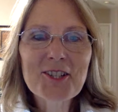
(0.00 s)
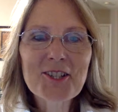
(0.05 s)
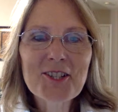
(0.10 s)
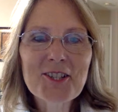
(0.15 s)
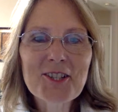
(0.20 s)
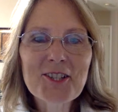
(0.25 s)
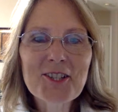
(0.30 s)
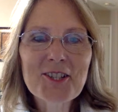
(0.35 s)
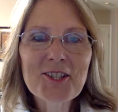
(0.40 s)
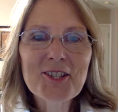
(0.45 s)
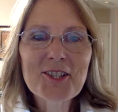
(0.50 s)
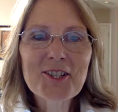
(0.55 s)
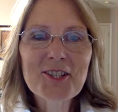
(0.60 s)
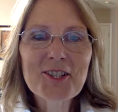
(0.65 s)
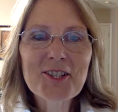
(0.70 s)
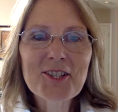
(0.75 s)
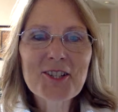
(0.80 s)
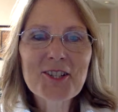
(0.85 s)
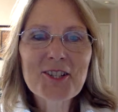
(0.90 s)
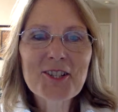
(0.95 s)
Before I
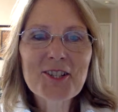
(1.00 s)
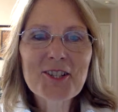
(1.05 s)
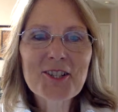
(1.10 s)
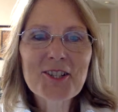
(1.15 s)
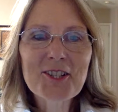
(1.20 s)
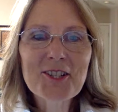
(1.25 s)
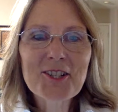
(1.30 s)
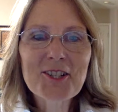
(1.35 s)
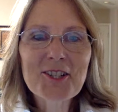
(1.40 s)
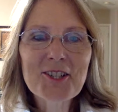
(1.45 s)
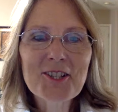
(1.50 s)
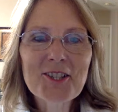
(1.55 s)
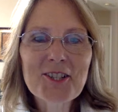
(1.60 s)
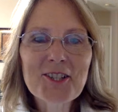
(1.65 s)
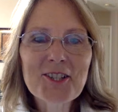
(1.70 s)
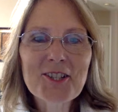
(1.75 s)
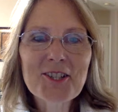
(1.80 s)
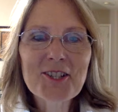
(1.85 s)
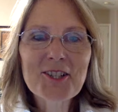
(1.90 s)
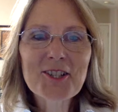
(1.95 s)
investigated this
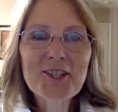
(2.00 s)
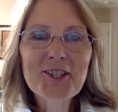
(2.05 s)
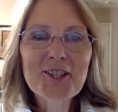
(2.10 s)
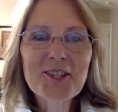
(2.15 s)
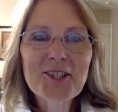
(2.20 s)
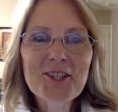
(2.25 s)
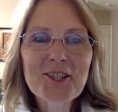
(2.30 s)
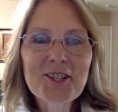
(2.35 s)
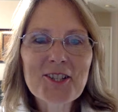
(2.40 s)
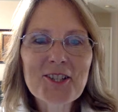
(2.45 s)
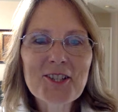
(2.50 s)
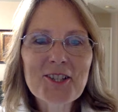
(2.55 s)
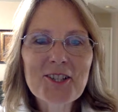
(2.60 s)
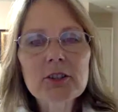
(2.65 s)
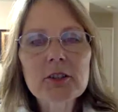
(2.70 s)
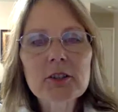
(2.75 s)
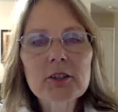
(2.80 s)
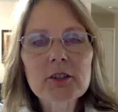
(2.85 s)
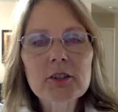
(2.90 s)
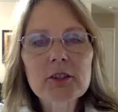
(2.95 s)
subject,
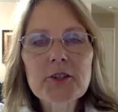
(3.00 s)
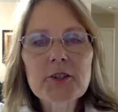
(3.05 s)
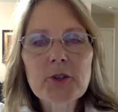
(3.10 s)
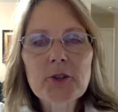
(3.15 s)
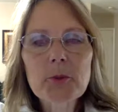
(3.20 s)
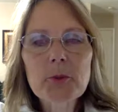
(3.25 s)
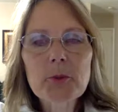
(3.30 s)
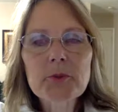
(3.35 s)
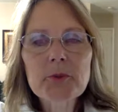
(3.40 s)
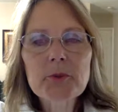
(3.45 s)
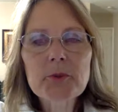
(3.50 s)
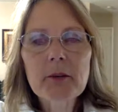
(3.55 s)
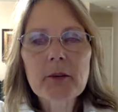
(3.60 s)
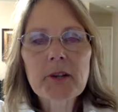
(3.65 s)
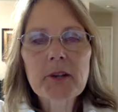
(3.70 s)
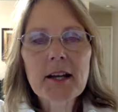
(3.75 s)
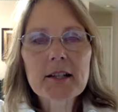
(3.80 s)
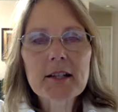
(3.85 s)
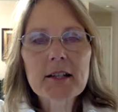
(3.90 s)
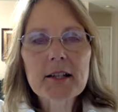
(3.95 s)
I looked for
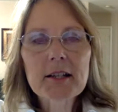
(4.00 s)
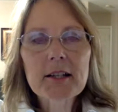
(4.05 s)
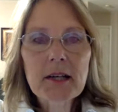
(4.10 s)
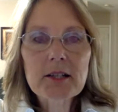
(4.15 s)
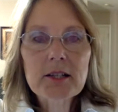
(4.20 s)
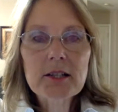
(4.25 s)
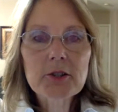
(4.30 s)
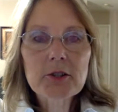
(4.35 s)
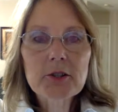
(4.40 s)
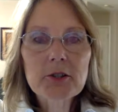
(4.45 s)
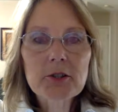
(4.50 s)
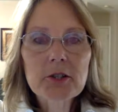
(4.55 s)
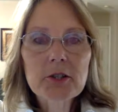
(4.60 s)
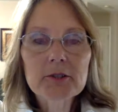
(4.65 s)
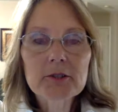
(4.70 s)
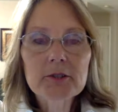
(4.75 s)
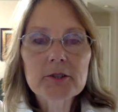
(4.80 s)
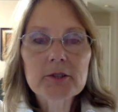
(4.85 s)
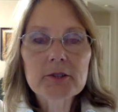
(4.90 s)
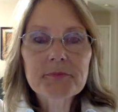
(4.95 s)
soaps that were
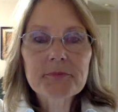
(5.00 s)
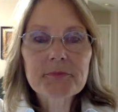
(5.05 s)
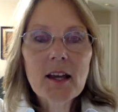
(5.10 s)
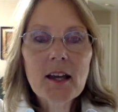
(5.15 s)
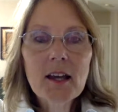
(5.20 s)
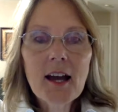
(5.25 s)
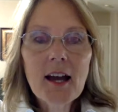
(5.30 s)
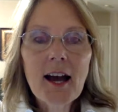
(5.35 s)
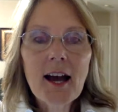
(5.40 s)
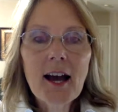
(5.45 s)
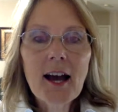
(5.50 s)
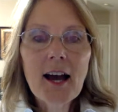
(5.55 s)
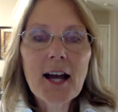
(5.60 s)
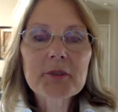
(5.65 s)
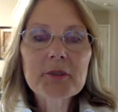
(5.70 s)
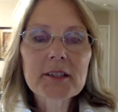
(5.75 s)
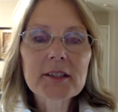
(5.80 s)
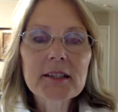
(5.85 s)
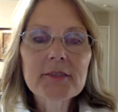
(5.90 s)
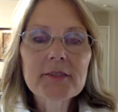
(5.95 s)
antibacterial.
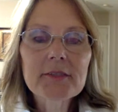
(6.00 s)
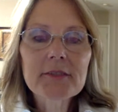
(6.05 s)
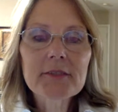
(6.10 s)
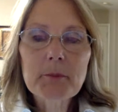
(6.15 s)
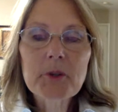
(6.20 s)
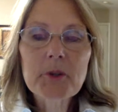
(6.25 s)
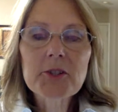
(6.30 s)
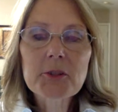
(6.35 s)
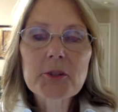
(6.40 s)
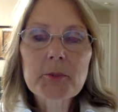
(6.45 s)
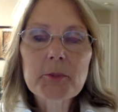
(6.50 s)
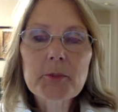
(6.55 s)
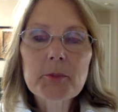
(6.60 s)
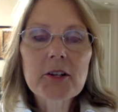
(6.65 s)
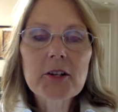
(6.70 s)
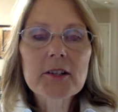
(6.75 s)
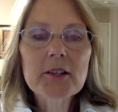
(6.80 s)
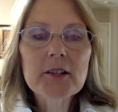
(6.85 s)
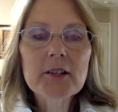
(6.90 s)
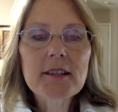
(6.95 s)
I believe, like most
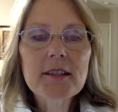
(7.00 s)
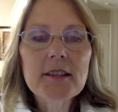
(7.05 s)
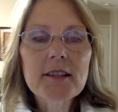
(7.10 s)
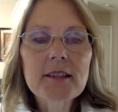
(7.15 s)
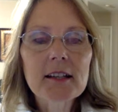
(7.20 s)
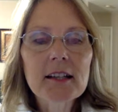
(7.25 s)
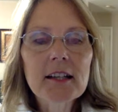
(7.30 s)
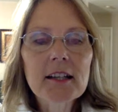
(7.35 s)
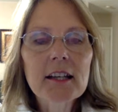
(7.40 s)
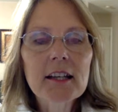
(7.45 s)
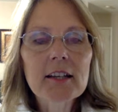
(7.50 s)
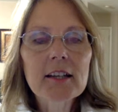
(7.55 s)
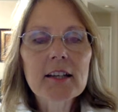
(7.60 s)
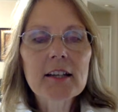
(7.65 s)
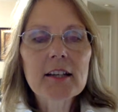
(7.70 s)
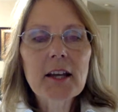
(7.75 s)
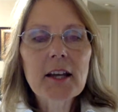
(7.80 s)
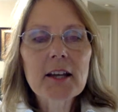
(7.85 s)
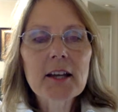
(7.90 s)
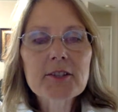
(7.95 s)
Americans, that
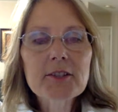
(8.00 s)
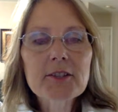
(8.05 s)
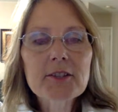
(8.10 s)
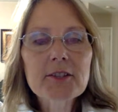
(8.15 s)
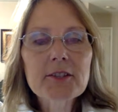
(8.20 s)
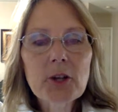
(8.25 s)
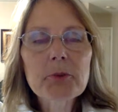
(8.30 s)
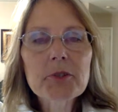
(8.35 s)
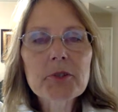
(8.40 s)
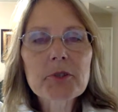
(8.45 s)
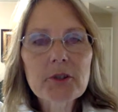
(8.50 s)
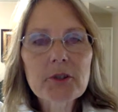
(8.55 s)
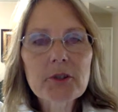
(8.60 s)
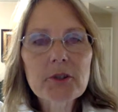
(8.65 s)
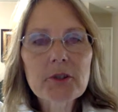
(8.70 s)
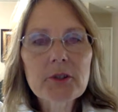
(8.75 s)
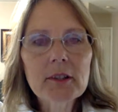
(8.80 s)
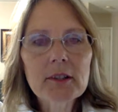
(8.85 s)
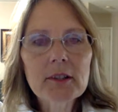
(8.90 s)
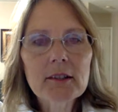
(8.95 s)
if soap was
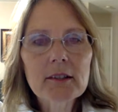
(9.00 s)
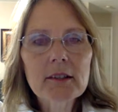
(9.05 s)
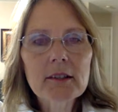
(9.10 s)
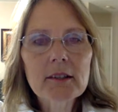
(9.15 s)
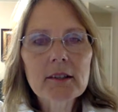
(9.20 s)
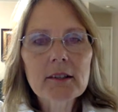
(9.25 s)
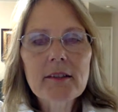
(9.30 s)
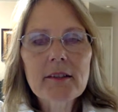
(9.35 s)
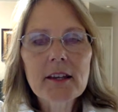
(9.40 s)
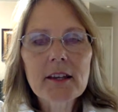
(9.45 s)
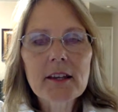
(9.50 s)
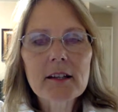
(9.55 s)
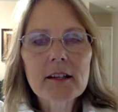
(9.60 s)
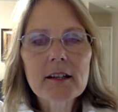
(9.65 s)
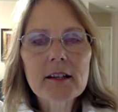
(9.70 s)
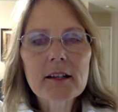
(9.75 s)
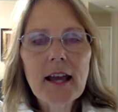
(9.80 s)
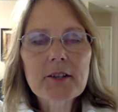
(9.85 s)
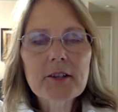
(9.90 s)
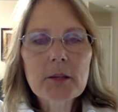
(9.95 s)
good,
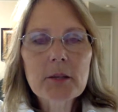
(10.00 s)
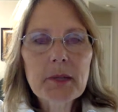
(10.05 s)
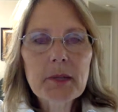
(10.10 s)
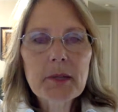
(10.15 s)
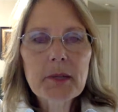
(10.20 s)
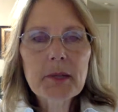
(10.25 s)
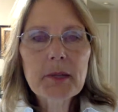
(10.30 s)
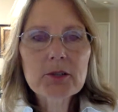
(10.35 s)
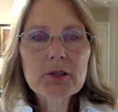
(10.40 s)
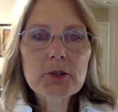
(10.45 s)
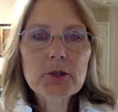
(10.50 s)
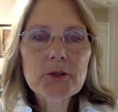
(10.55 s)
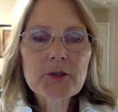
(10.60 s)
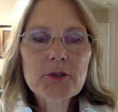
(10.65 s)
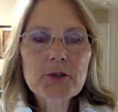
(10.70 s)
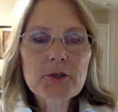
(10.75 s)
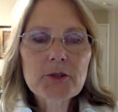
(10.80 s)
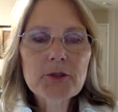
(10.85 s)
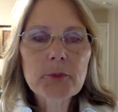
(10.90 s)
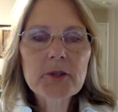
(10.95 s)
then antibacterial
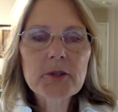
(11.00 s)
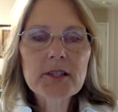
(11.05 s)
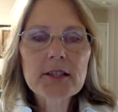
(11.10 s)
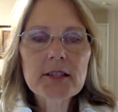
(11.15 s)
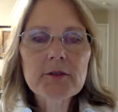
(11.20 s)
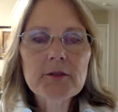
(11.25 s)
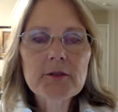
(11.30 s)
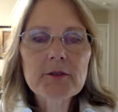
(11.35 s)
soap was